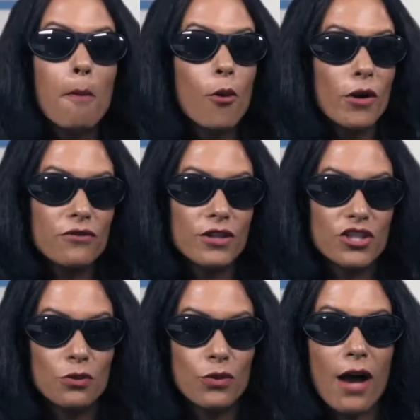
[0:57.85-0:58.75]
more
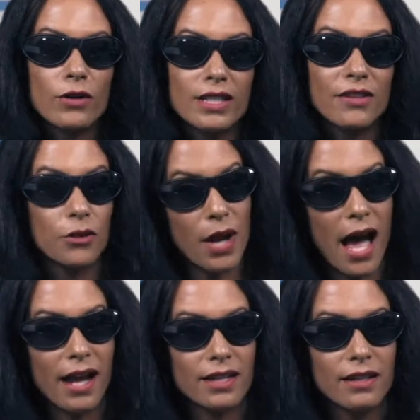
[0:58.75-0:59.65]
efficient routing in the
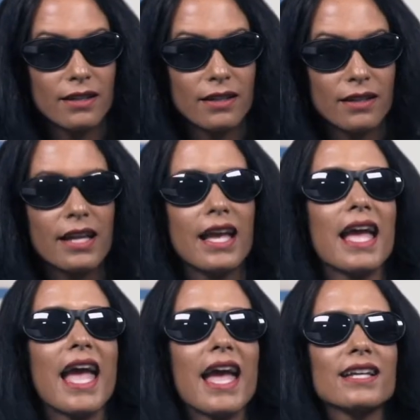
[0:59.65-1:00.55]
rack,
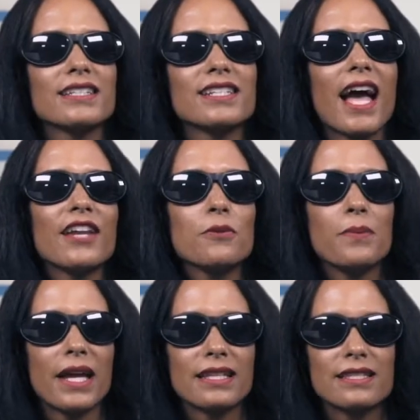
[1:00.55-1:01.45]
and tighter
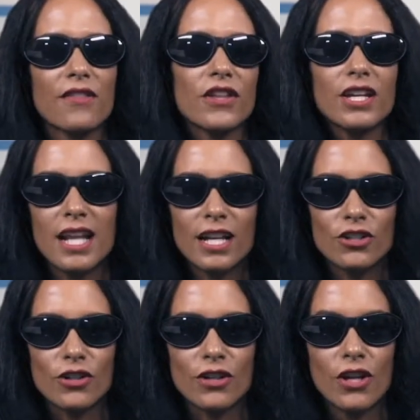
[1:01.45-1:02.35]
bends at the
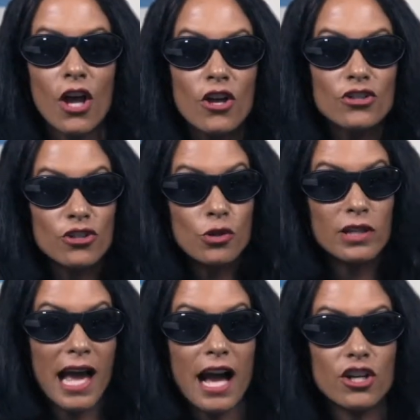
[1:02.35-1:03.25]
connector, so you
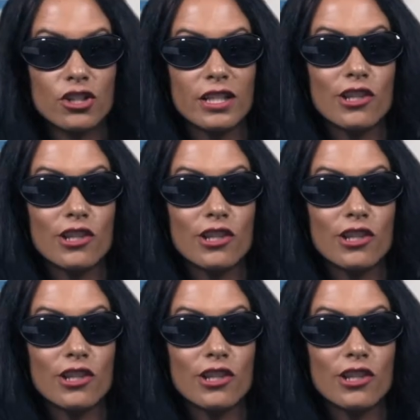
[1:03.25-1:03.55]
can actually